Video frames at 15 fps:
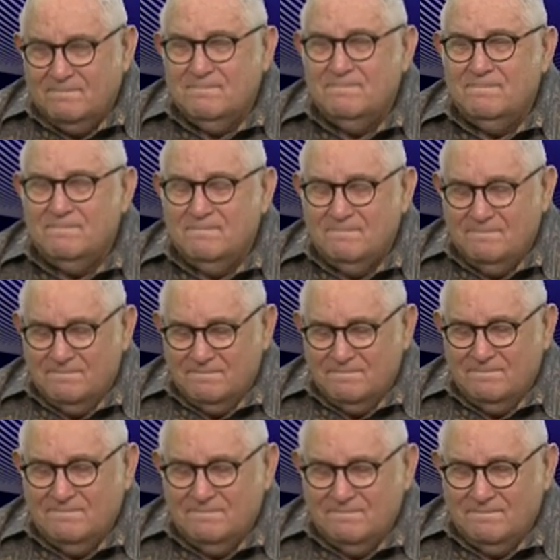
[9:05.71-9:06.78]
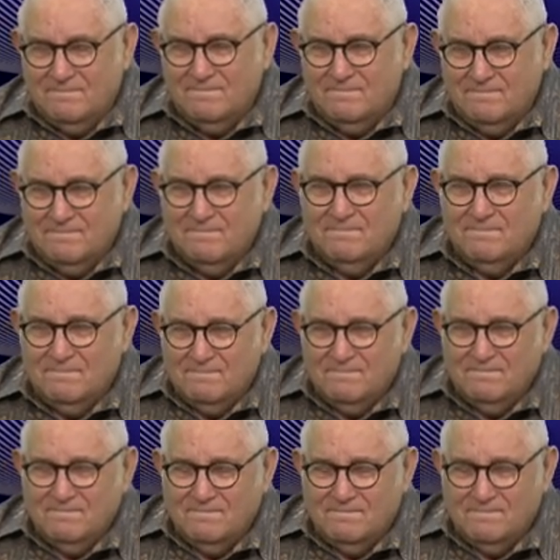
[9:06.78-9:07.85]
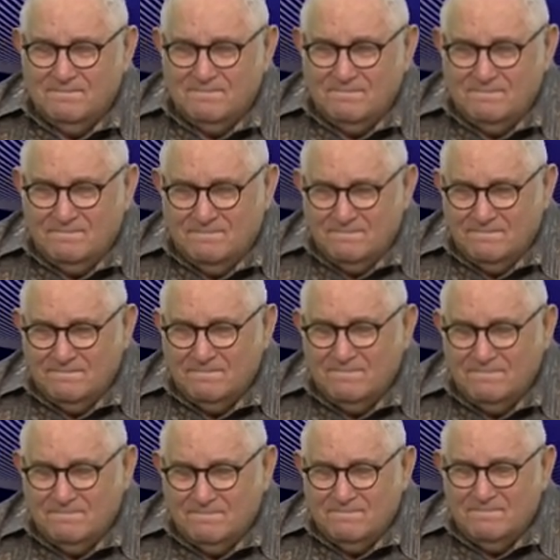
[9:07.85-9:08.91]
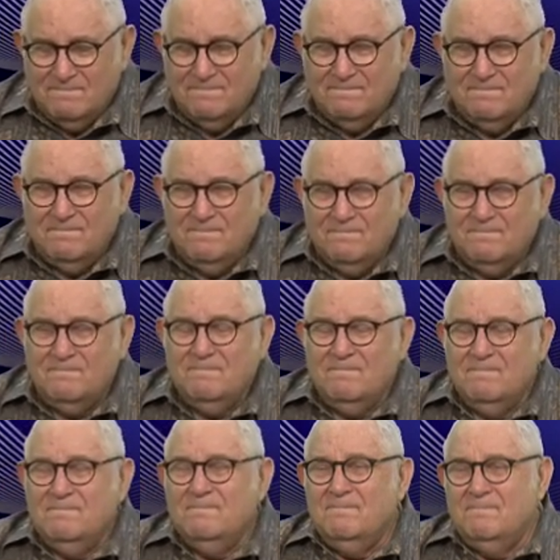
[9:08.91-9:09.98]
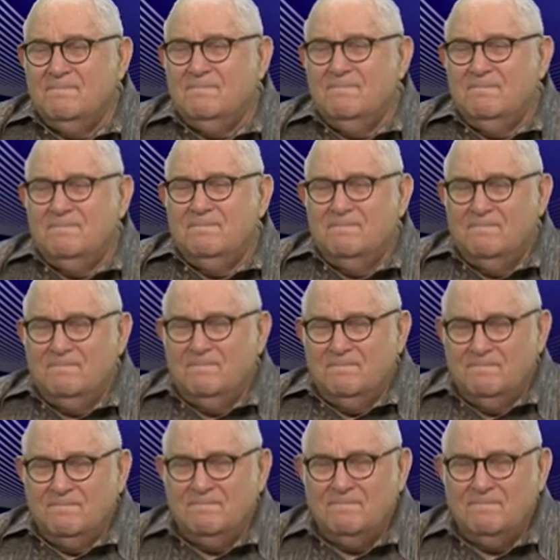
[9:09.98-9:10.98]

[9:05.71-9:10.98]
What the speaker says: (not speaking)